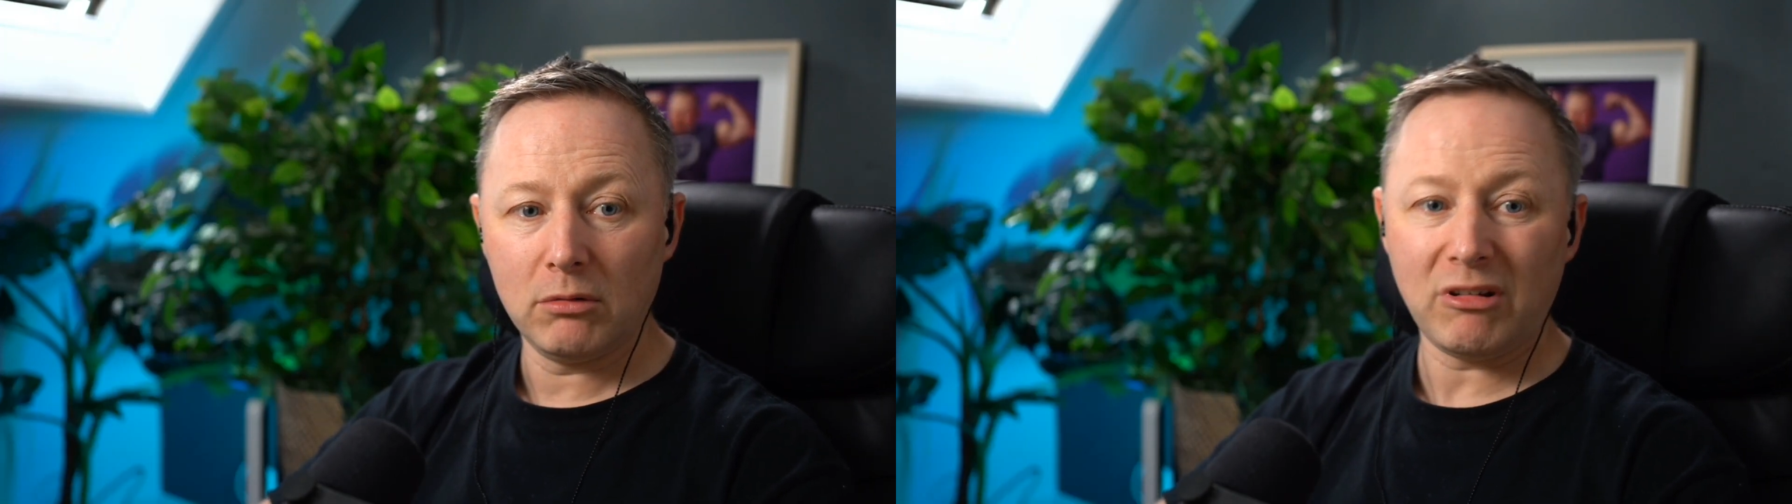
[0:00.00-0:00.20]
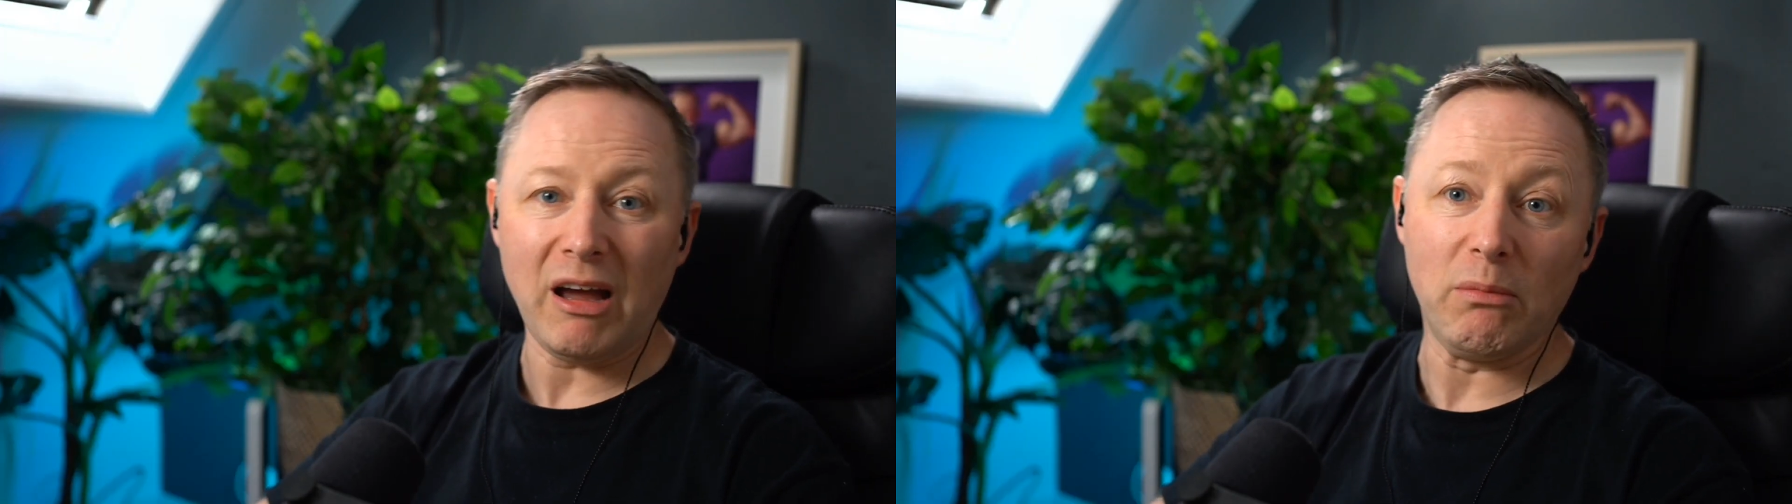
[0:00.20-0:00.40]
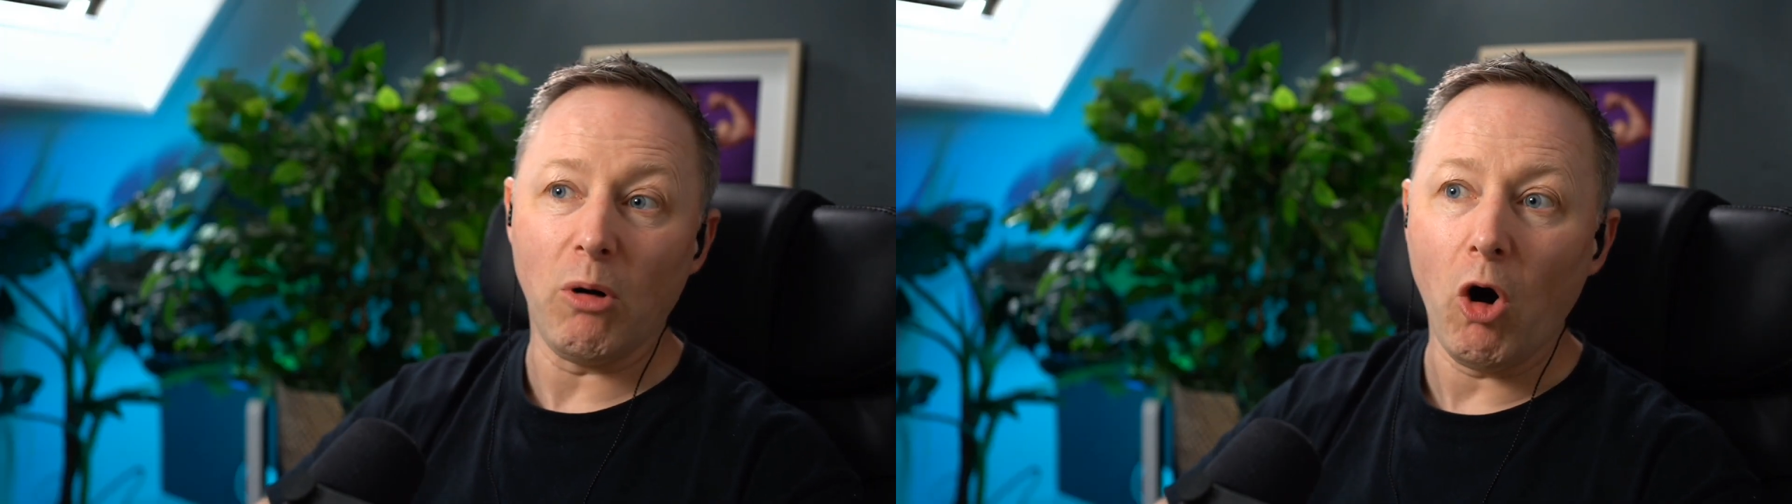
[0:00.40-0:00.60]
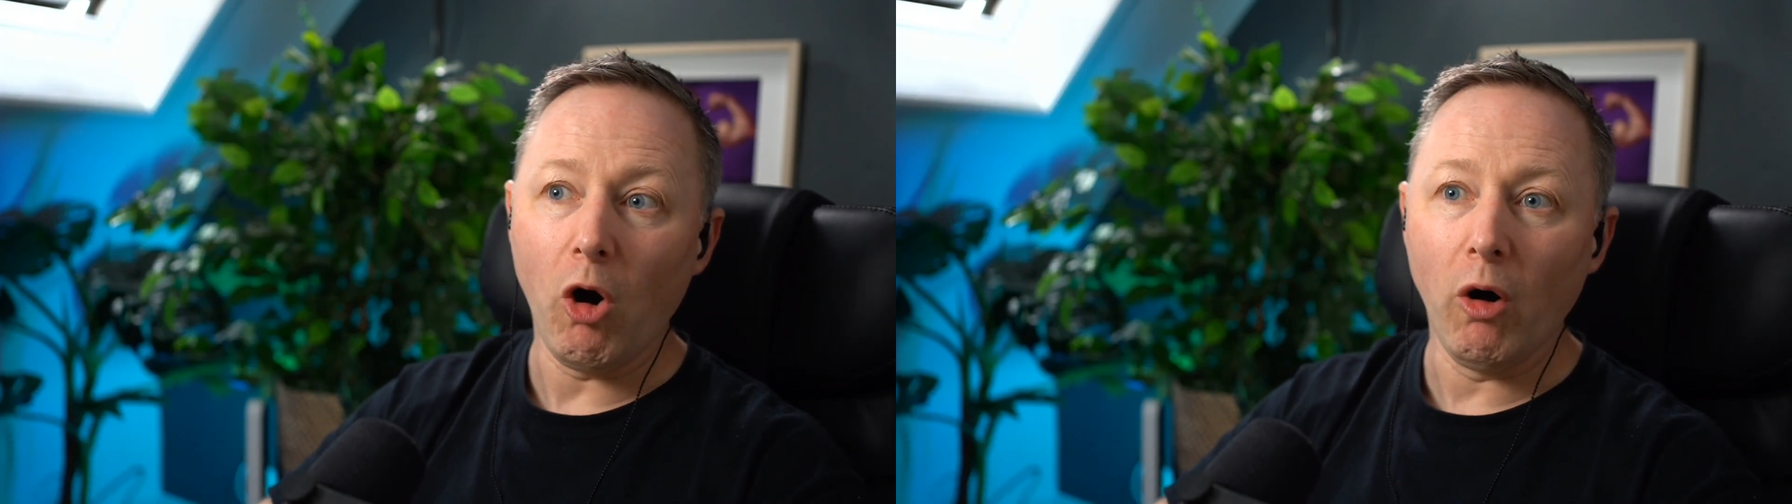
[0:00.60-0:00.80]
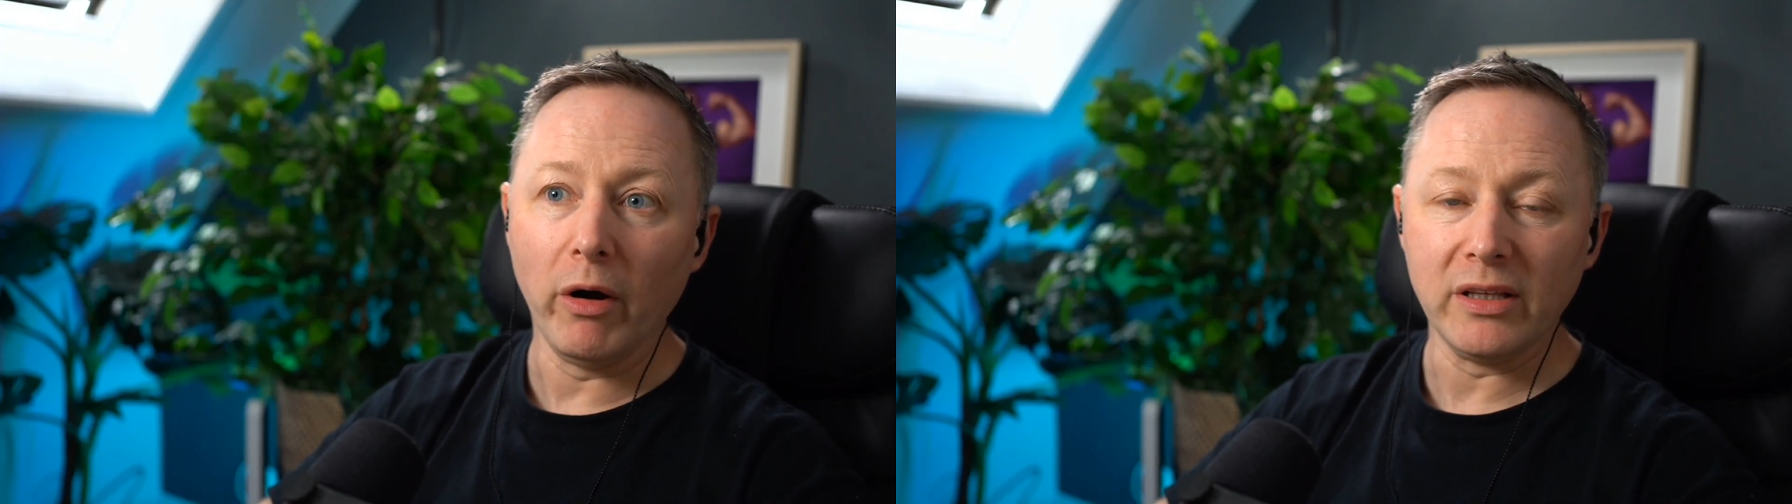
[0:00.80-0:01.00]
come
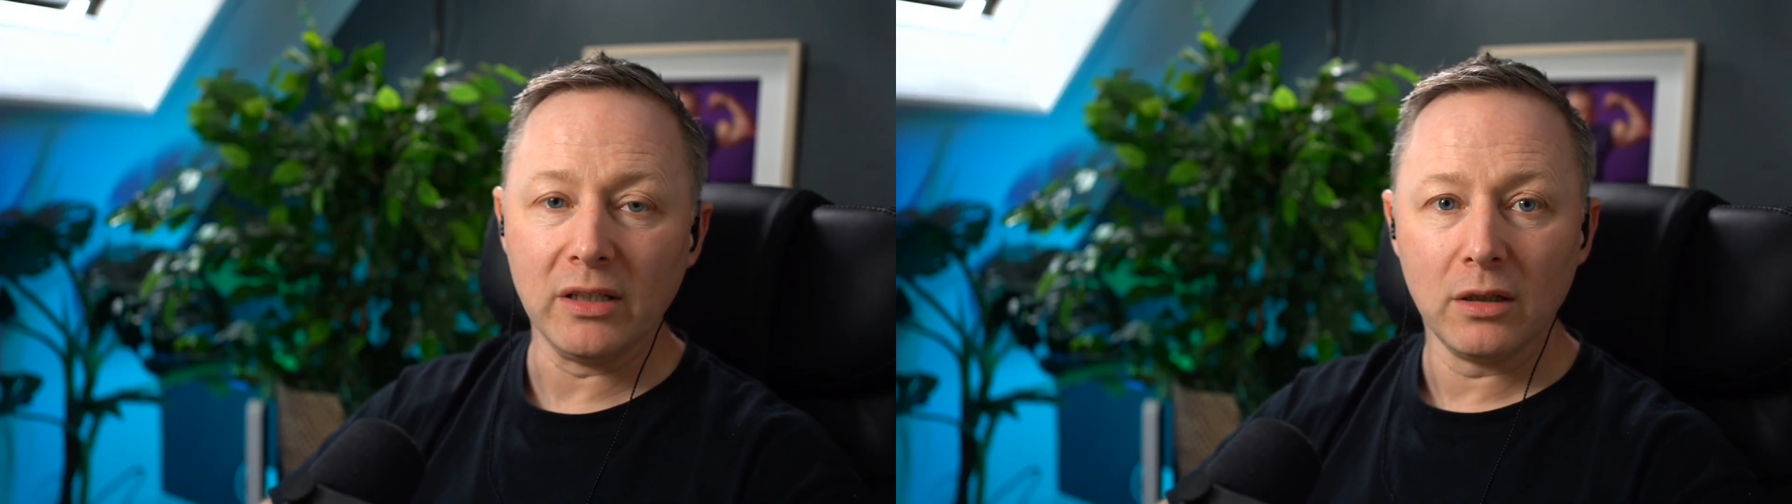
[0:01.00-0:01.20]
on?